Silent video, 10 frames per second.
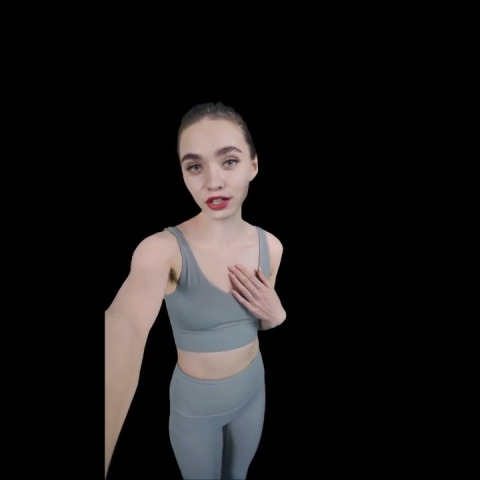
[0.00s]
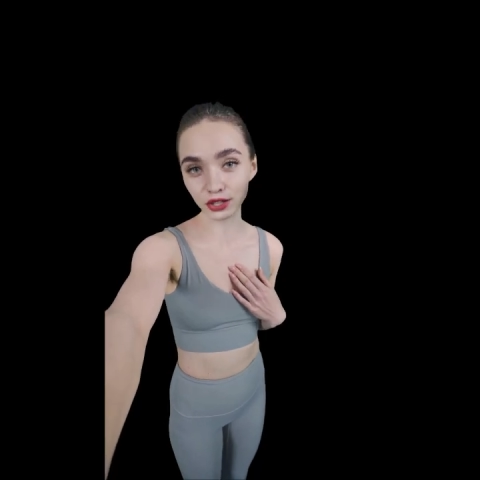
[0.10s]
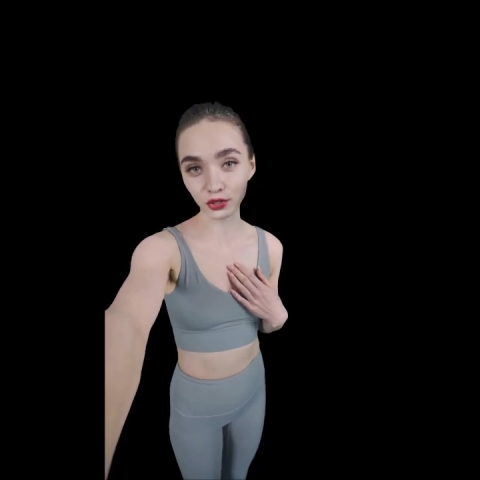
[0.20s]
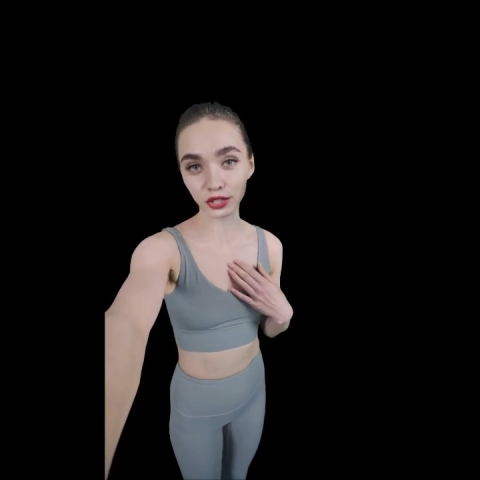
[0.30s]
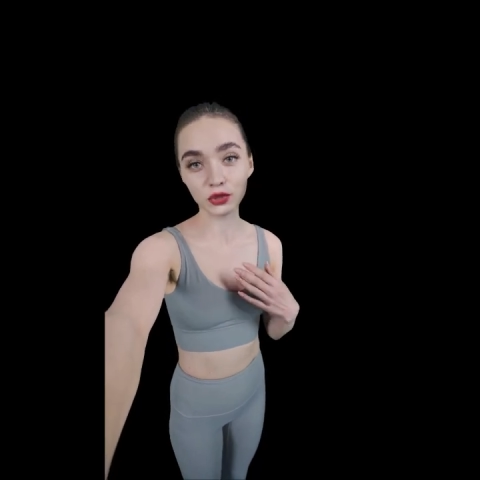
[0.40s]

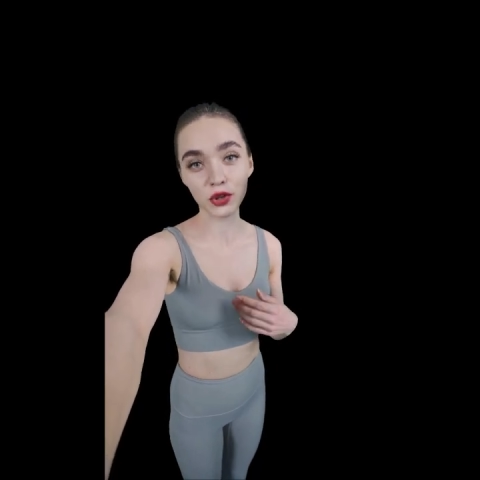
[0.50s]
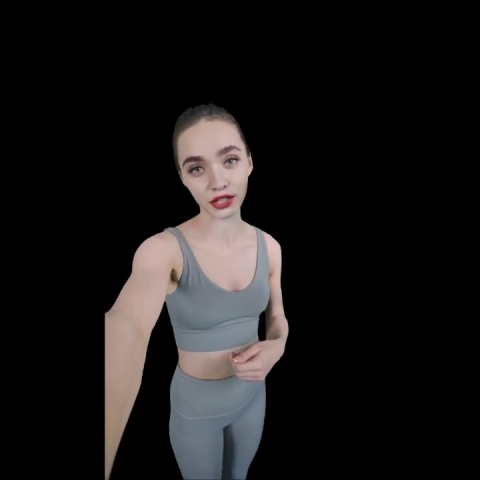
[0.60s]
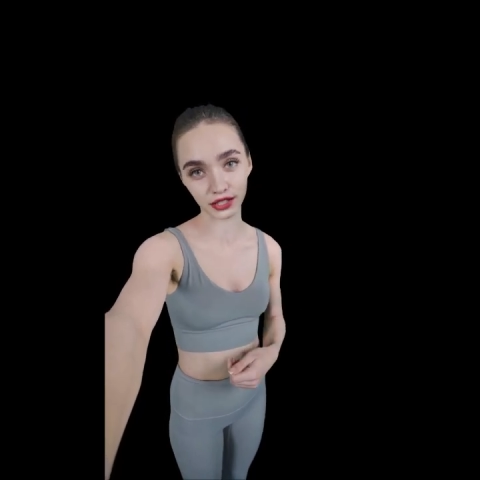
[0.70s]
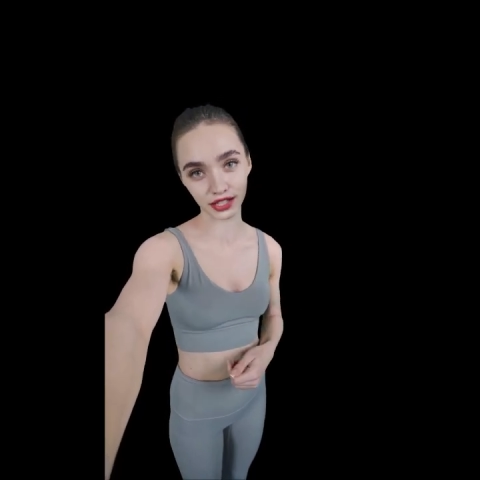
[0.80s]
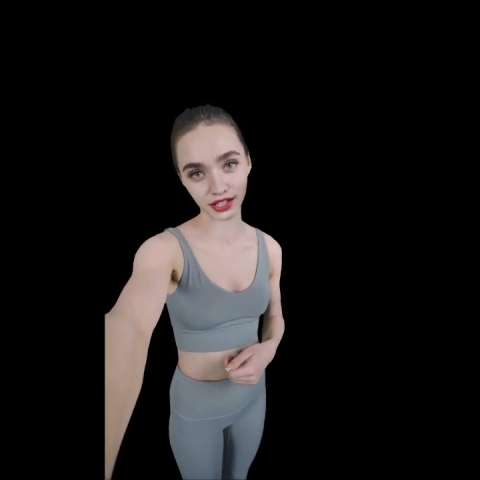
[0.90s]
you can
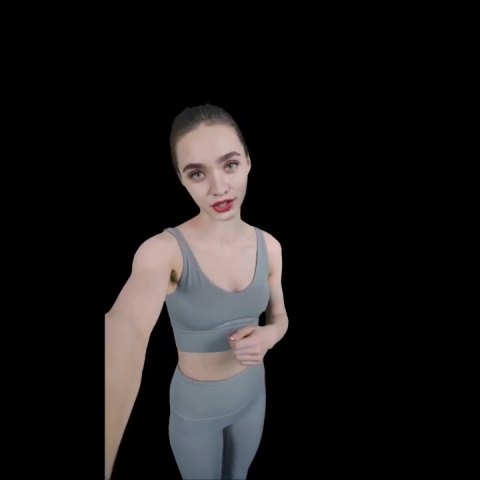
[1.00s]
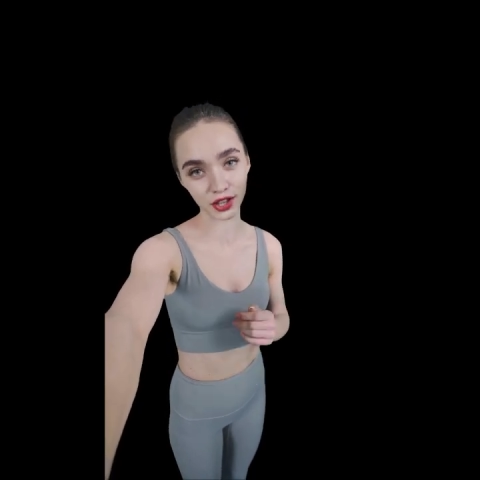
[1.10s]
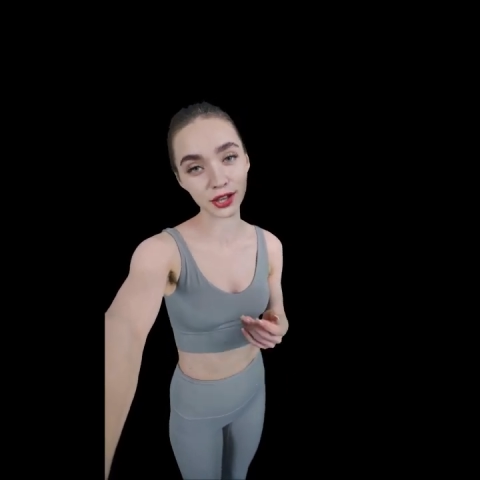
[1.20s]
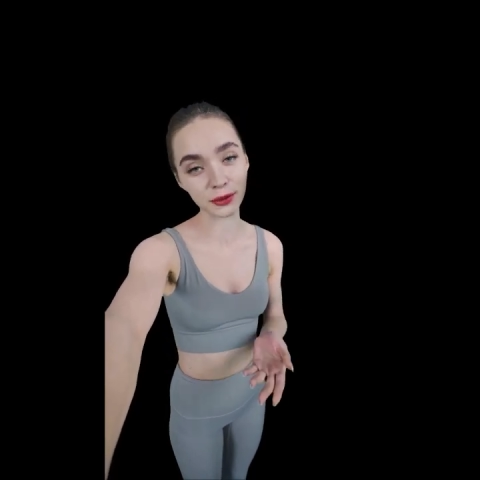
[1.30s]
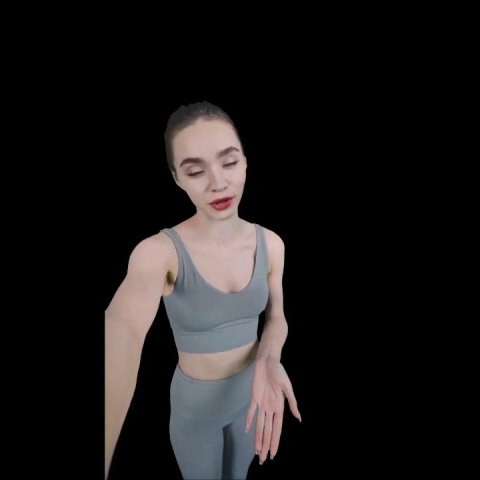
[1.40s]
trust that your
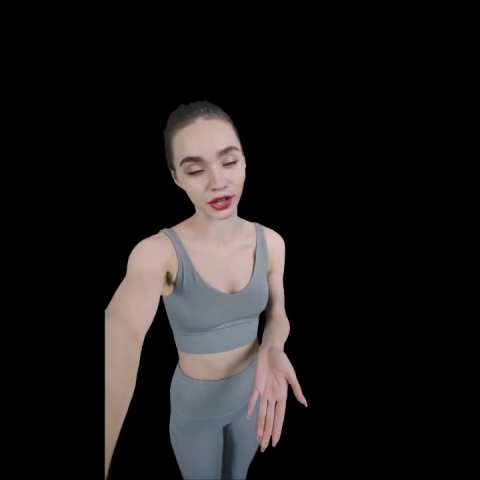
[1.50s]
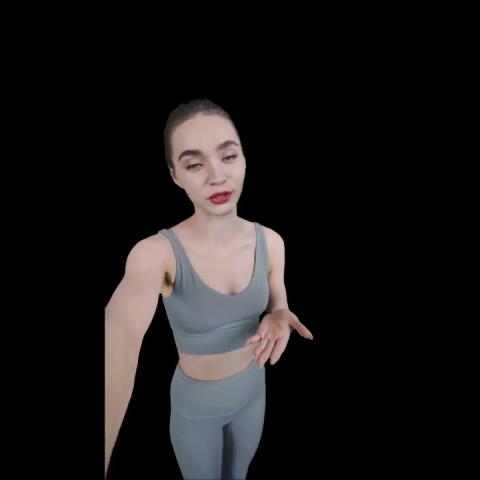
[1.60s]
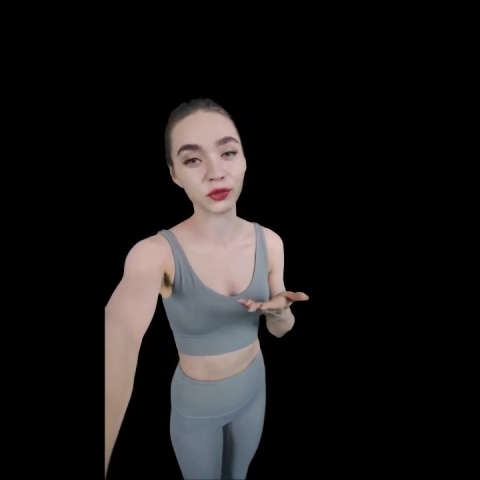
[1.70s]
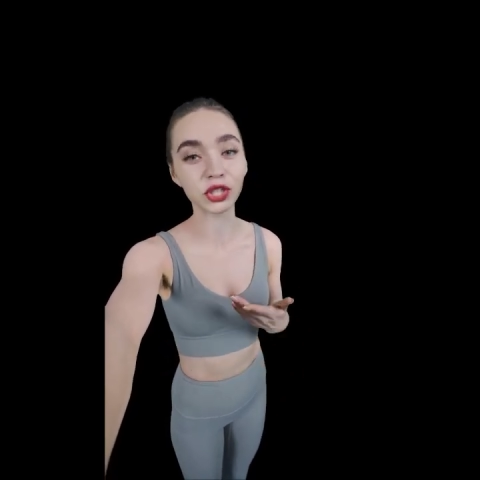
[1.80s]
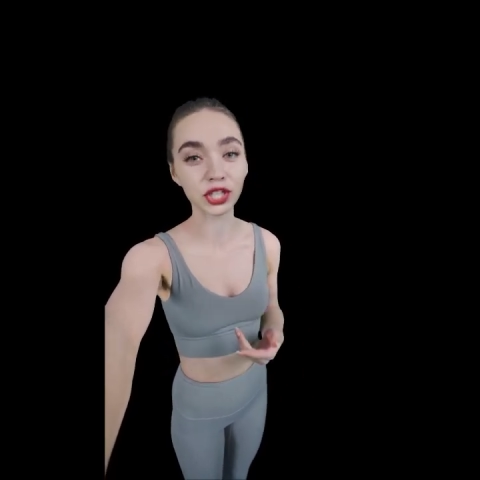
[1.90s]

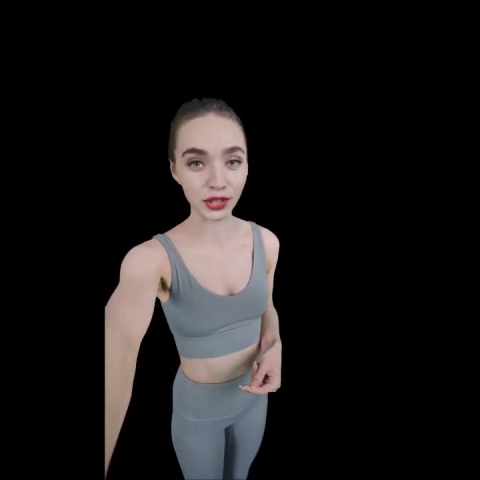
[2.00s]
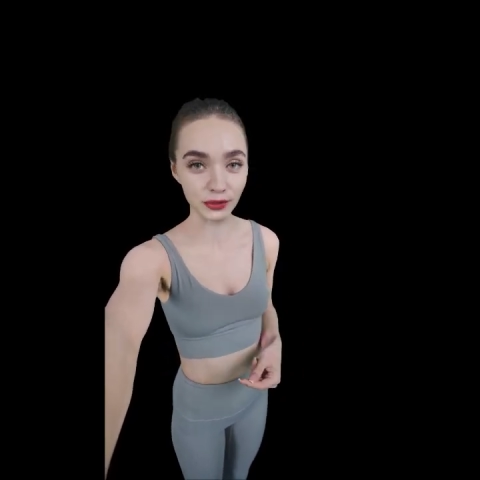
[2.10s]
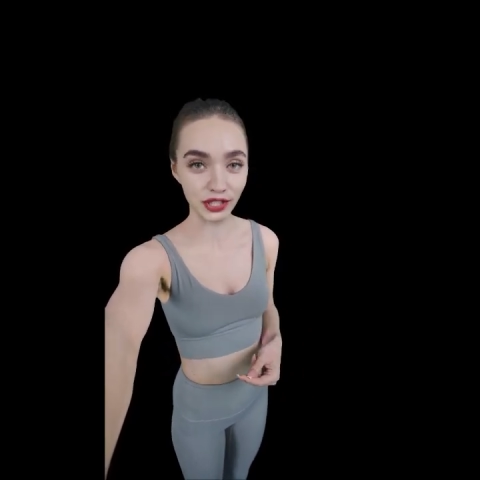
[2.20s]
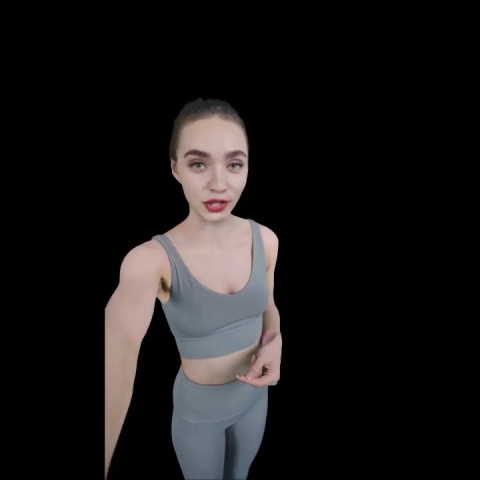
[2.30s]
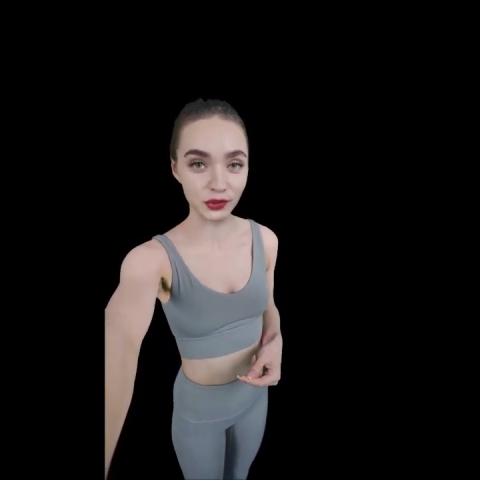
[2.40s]
AirPods will stay
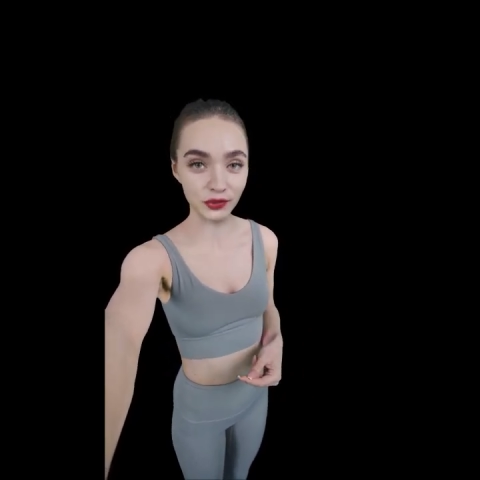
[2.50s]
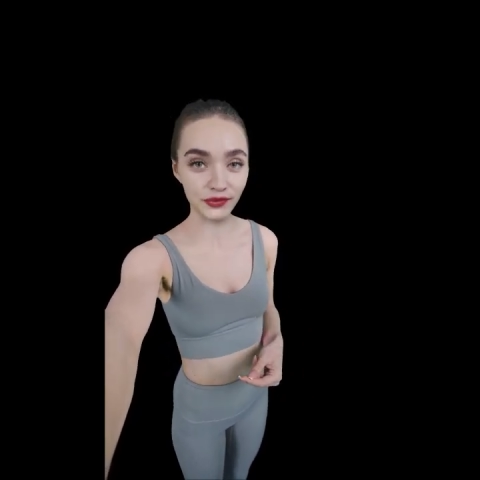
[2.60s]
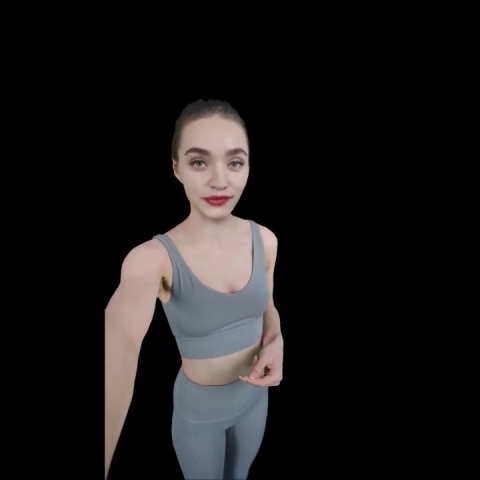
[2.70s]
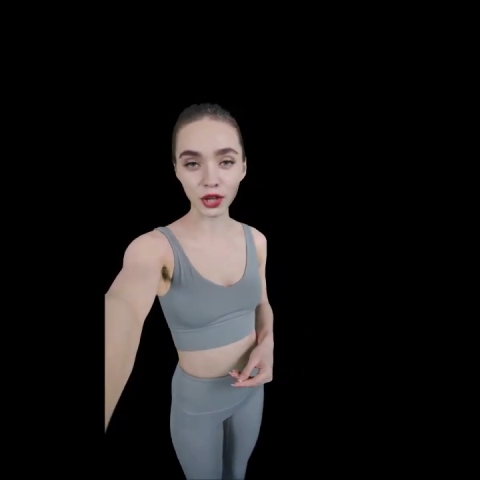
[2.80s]
with you,